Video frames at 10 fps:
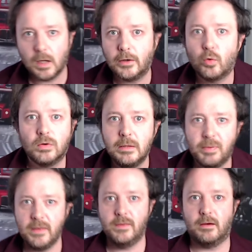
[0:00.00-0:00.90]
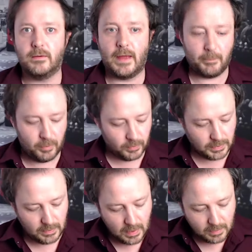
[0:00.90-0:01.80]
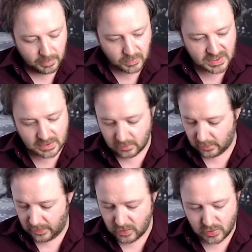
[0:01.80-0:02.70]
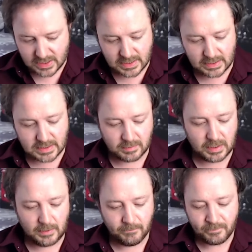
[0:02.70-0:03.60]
I'd already been there at that point, but it was still interesting to me.